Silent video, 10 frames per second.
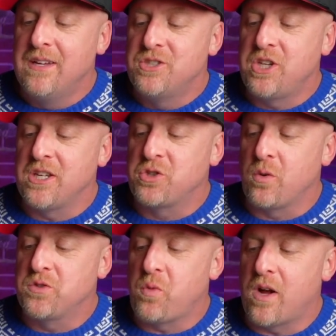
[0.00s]
She
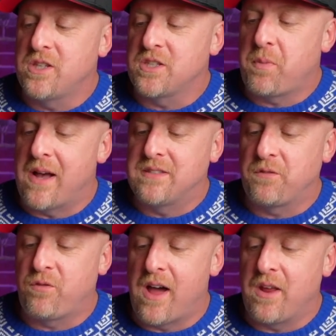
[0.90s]
enjoys watching Spicy
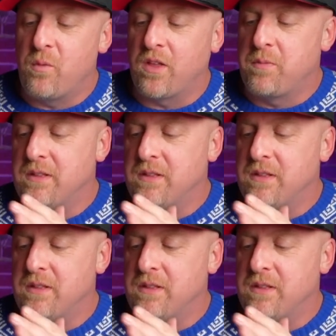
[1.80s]
Friday with me.